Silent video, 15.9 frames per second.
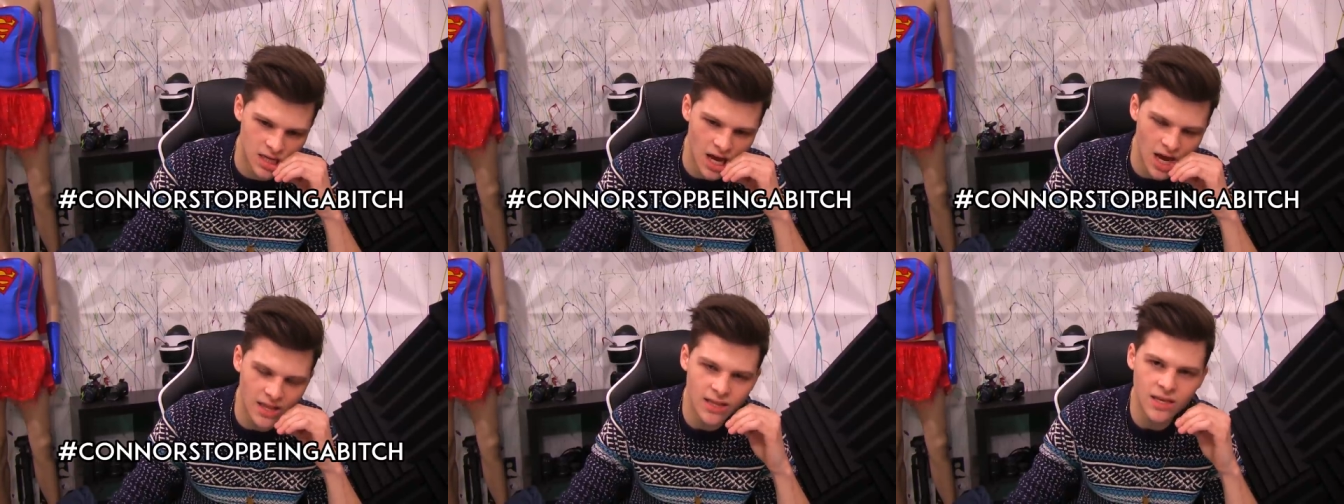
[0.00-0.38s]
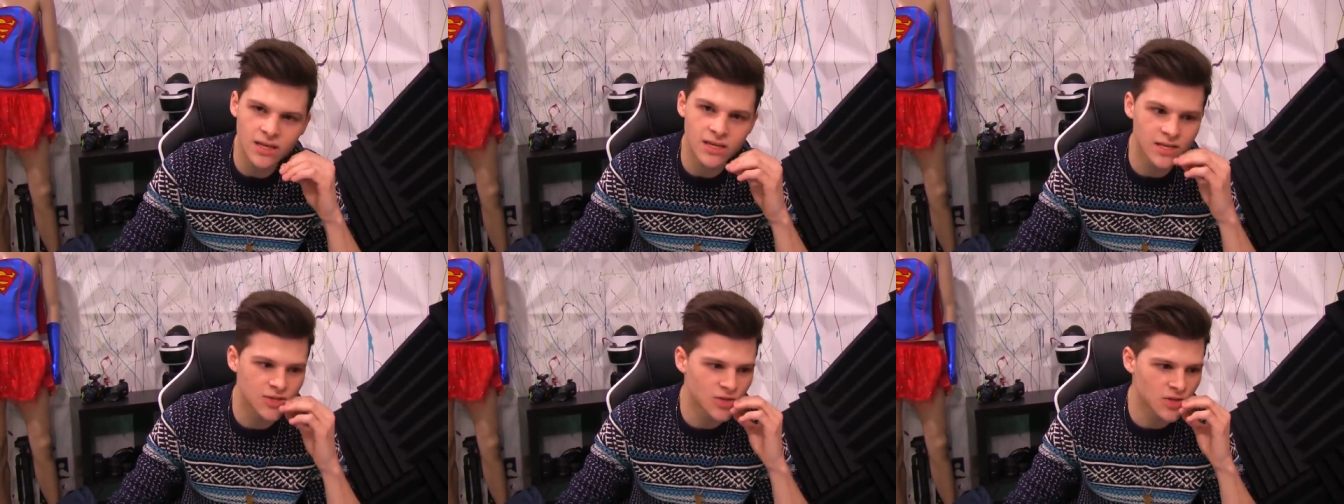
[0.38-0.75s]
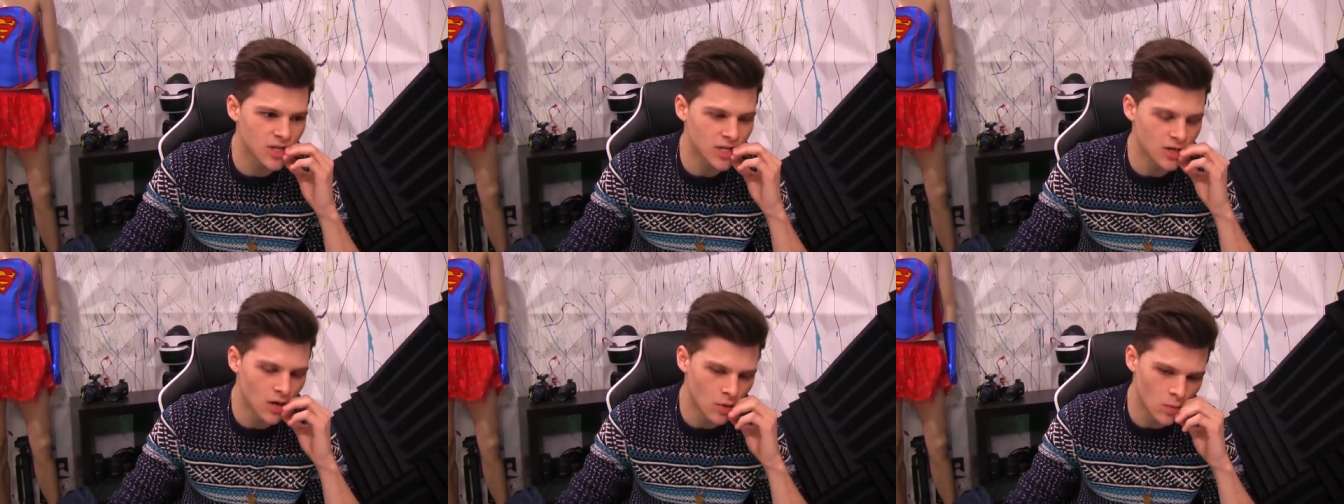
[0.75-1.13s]
I think,
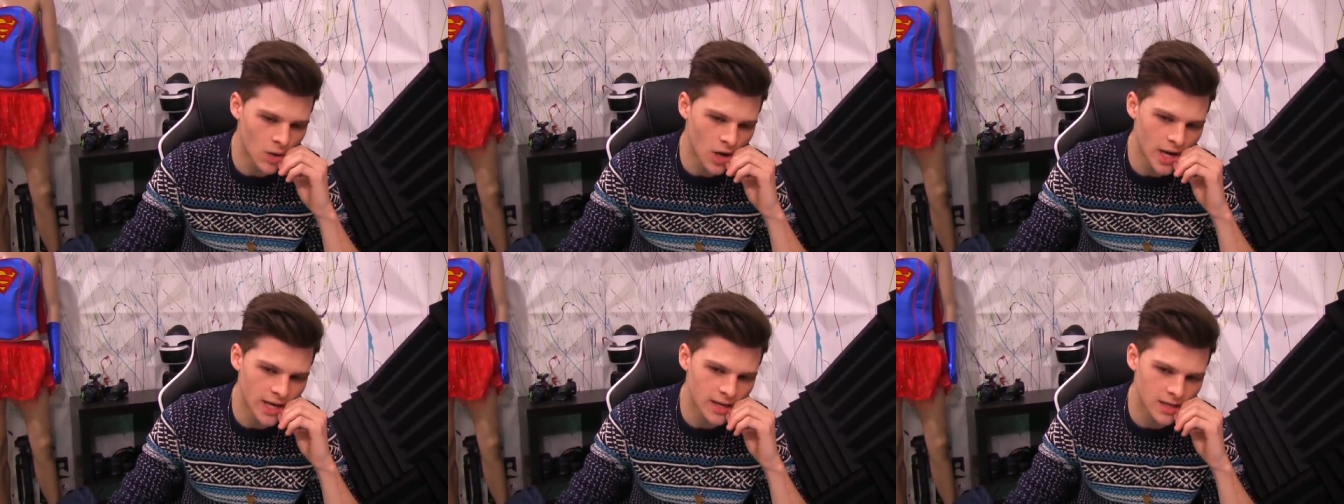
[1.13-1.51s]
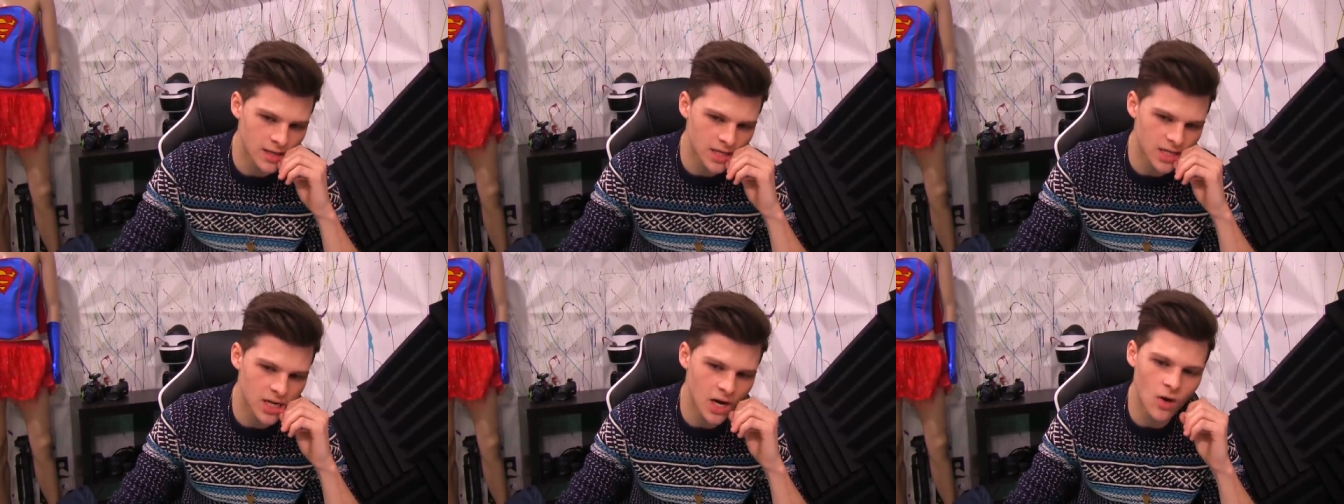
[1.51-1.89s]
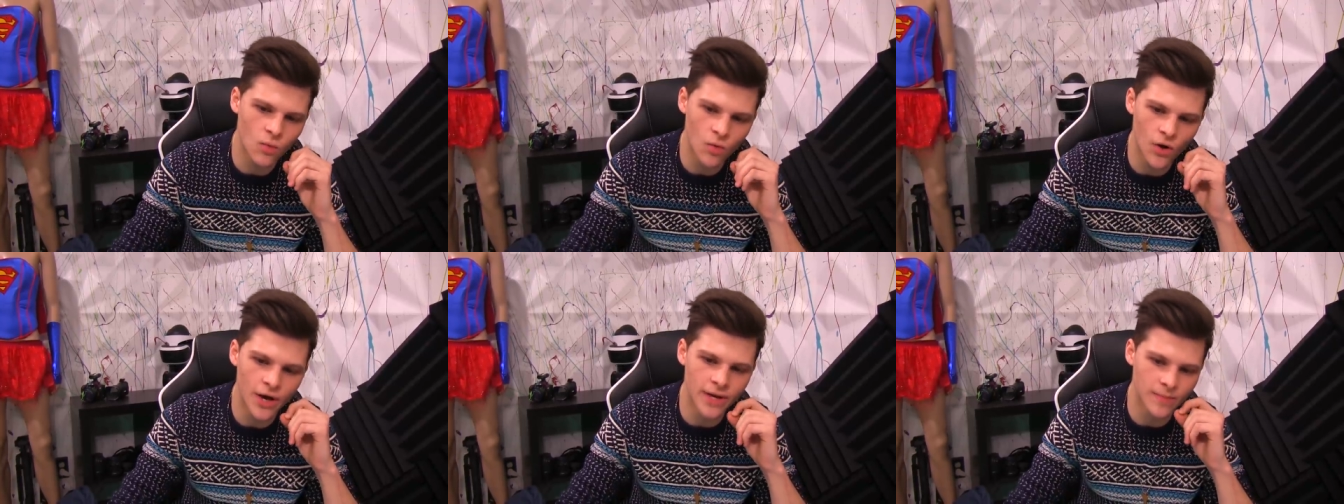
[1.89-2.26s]
you know what, you know
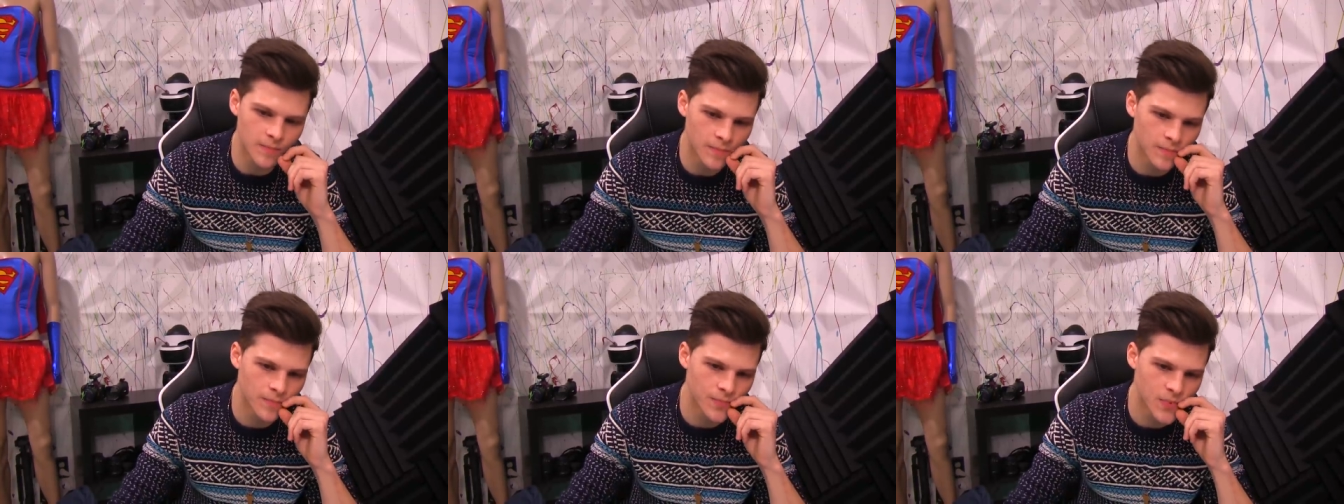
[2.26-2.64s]
what.